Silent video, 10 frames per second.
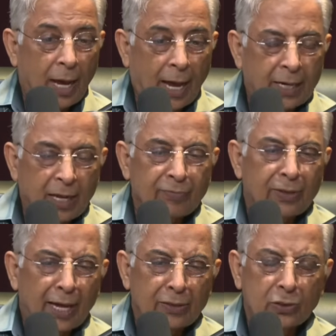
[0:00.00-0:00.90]
And if they
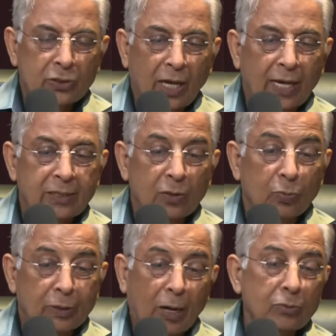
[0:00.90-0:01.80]
exercise it
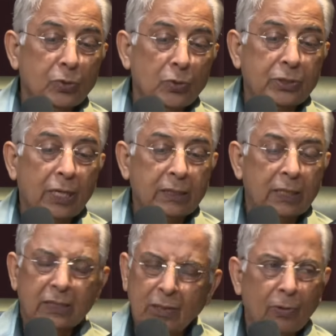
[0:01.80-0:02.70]
without jurisdiction,
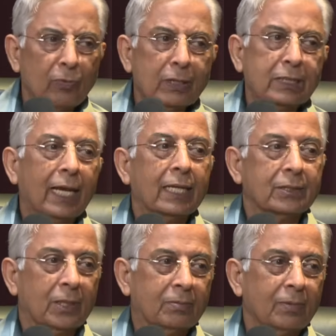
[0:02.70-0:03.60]
someone will challenge
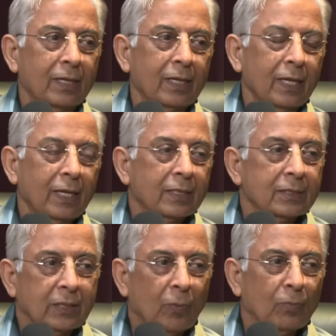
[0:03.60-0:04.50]
it.
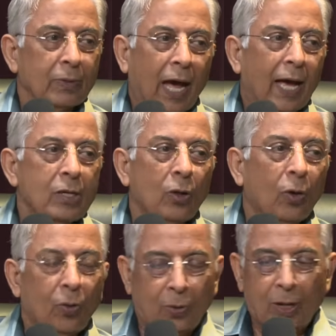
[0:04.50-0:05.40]
I
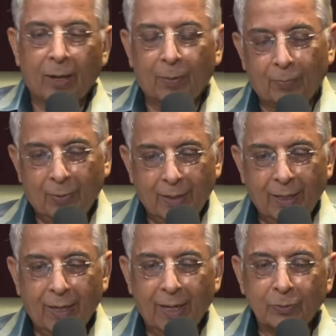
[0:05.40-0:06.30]
know,
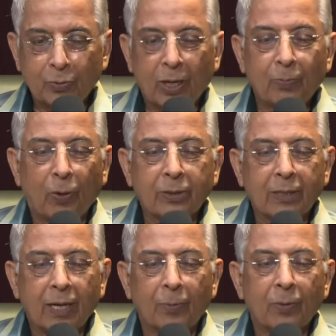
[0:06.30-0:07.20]
as Surendra pointed
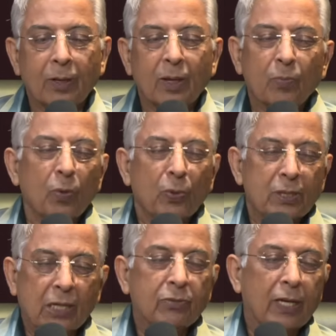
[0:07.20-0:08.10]
out, people
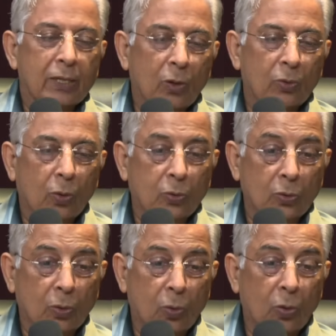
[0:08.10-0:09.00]
generally don't go to
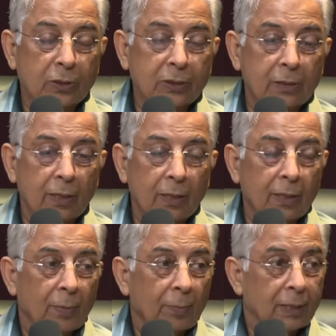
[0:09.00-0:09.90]
the courts,
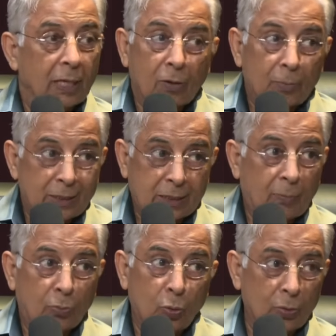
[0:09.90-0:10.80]
but there will be
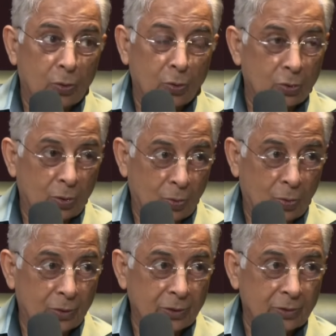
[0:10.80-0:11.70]
some who will go to the
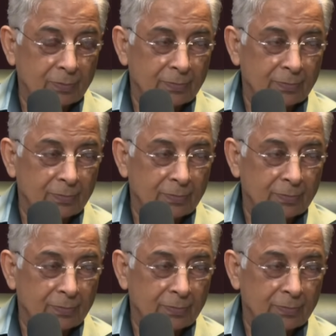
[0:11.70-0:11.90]
courts,